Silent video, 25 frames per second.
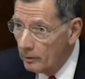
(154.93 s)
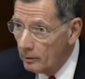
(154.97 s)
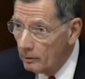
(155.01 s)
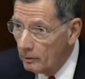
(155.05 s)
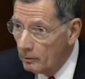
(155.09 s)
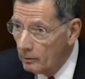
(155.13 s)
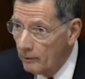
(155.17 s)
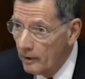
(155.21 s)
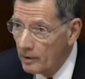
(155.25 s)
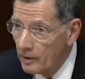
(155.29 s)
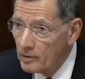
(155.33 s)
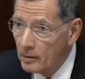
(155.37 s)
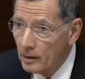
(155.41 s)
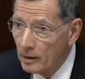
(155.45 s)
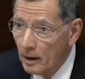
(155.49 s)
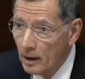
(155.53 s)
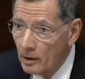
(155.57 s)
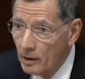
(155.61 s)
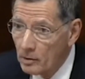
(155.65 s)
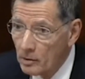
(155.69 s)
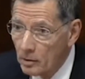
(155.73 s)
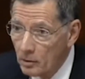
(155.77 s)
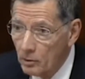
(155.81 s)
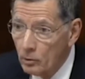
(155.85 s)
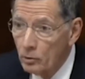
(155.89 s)
under
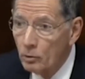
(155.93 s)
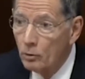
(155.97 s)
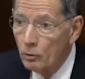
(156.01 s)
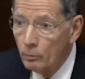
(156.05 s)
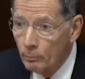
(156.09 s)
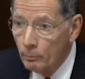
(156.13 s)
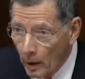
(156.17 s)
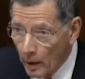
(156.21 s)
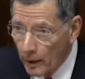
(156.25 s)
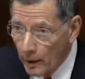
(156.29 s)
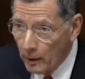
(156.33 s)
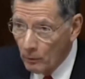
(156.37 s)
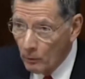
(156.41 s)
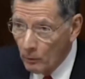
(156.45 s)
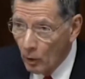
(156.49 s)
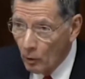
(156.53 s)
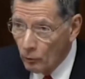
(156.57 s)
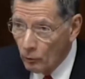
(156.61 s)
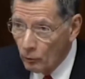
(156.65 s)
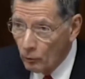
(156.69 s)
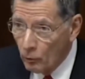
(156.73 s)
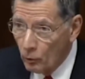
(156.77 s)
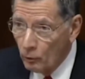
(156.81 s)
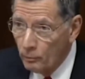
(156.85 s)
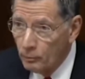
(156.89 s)
investigation too by your
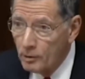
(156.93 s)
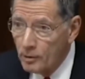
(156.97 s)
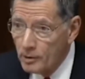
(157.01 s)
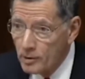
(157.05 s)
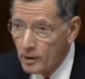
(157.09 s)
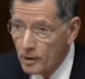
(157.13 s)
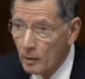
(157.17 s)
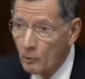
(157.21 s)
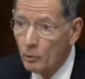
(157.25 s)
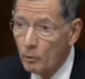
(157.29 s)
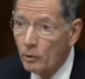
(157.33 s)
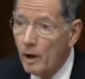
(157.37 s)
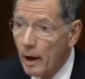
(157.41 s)
own group to say,